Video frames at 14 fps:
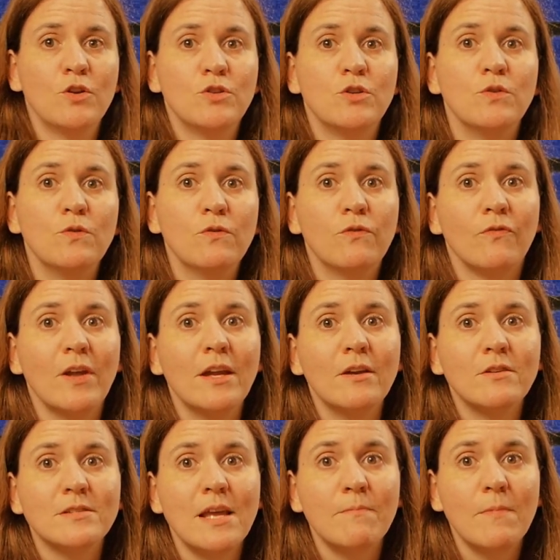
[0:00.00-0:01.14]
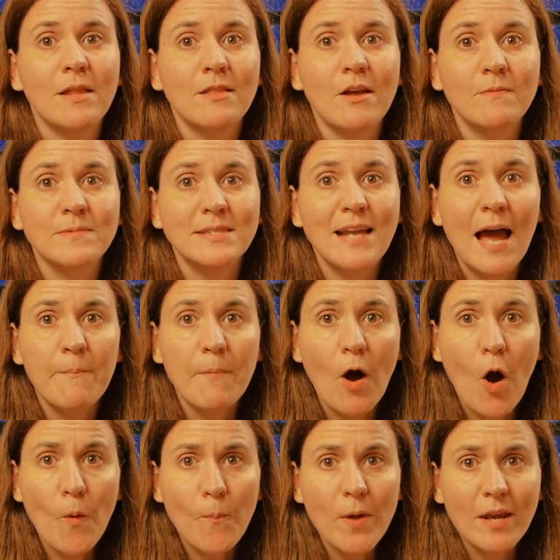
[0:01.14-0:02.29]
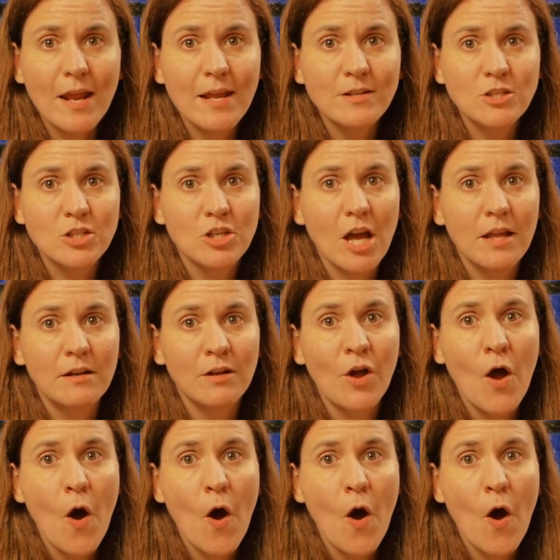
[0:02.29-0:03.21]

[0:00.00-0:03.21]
2 fingers and my thumb snap open and shut,